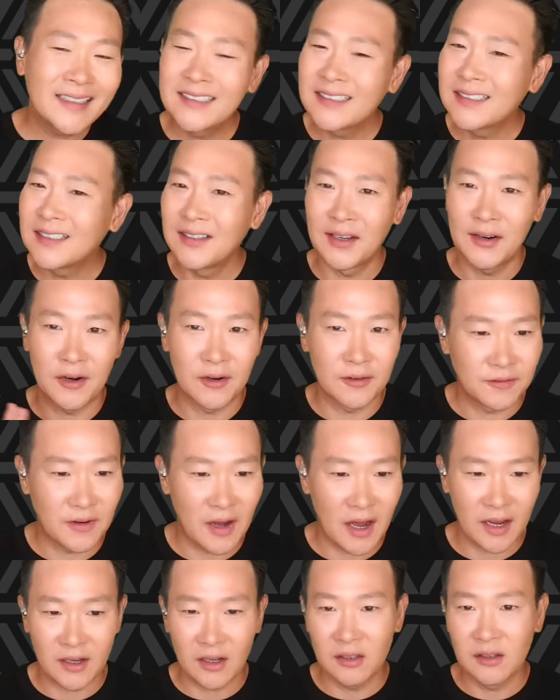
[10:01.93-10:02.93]
to
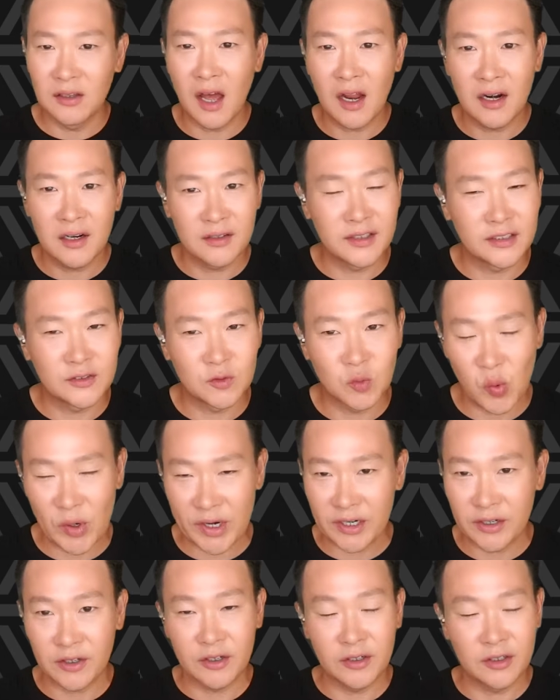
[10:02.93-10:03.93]
clarify a lot of this
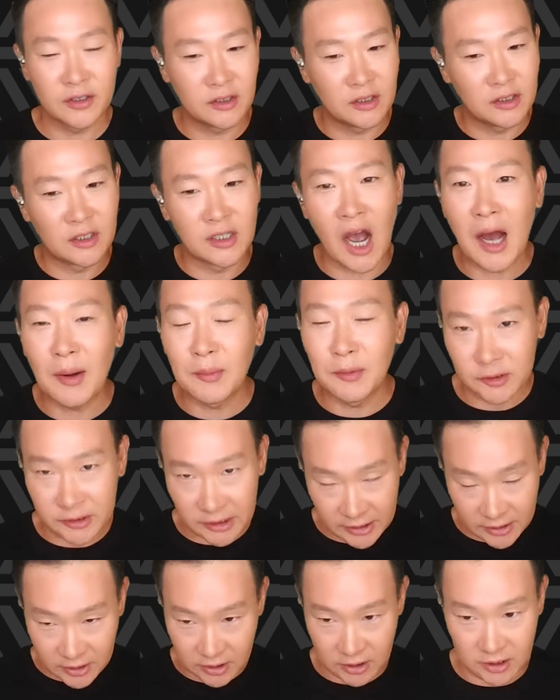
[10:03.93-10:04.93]
weird
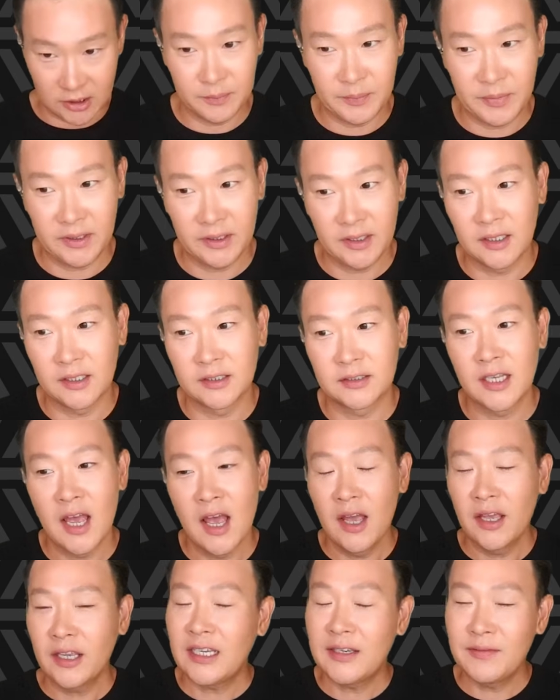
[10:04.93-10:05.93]
gobbledygook because
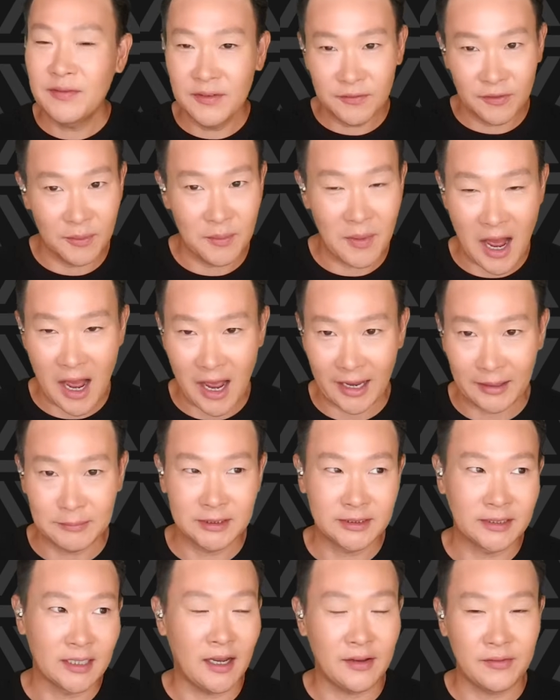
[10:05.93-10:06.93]
even from HYBE's
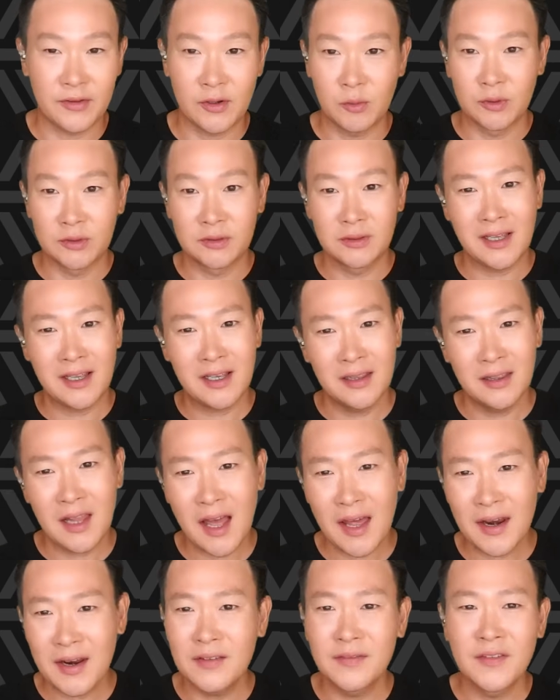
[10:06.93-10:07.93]
side, there was like a
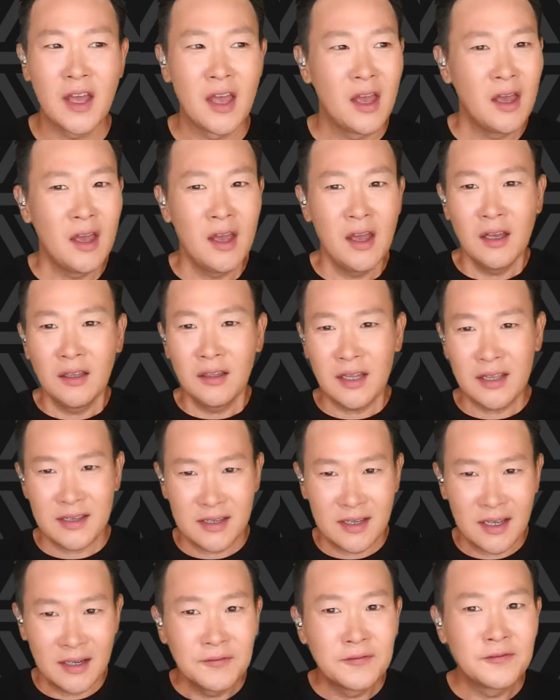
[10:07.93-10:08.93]
lot of like
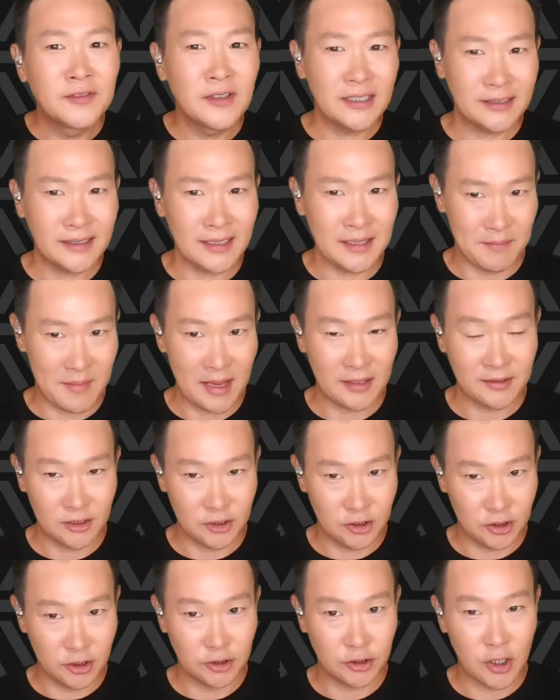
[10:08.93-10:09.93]
conflicting
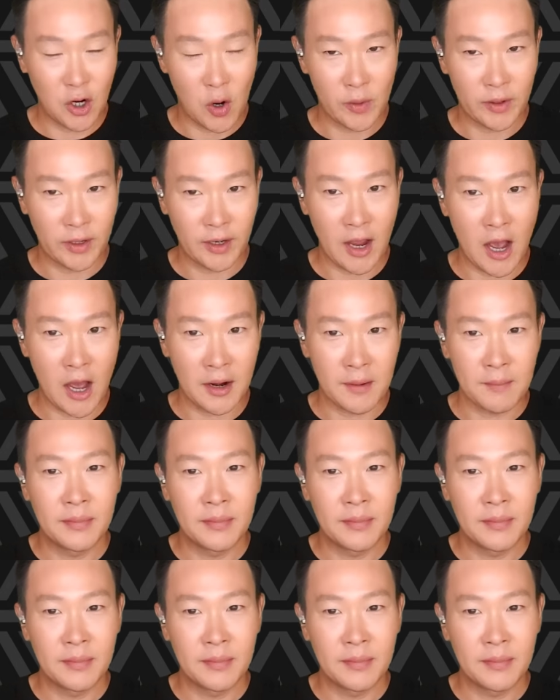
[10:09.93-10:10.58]
messages going on.